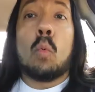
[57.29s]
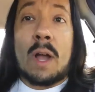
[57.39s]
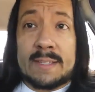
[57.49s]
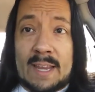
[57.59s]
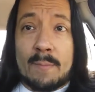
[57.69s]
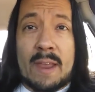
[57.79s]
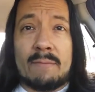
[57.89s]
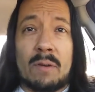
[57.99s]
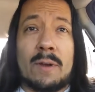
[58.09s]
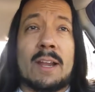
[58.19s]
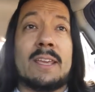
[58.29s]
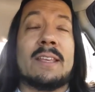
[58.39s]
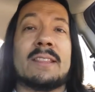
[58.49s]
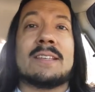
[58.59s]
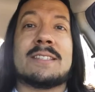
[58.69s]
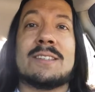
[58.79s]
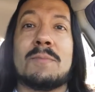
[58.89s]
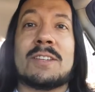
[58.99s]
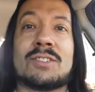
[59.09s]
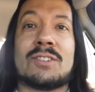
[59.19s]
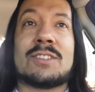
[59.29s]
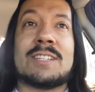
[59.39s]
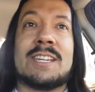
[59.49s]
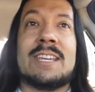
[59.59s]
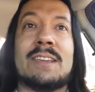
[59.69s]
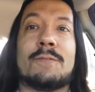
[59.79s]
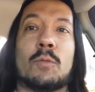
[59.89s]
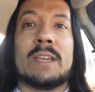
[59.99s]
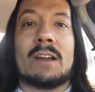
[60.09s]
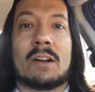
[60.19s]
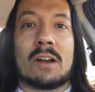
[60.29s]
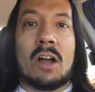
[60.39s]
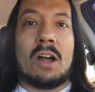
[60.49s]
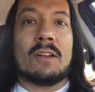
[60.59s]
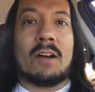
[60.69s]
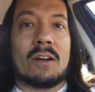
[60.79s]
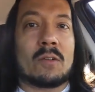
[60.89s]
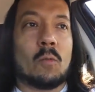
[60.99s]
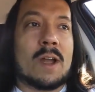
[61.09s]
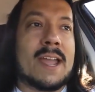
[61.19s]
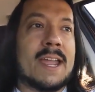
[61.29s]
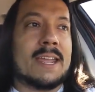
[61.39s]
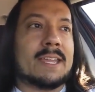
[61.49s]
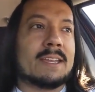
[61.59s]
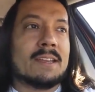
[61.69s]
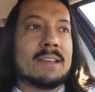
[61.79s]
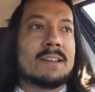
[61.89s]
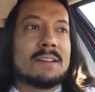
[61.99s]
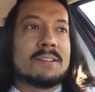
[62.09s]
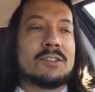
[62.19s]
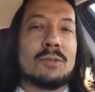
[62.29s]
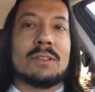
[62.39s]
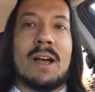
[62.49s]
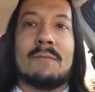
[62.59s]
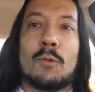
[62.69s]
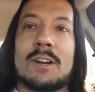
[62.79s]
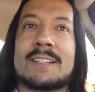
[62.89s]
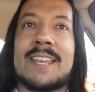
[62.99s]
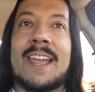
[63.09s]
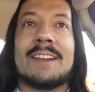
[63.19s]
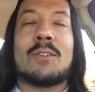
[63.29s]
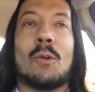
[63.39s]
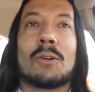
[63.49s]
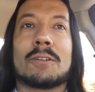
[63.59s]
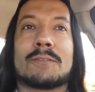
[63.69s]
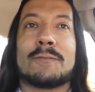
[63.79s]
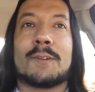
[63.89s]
What's up, everybody? This is Mr. Steve. We are on our way to Loveworks headquarters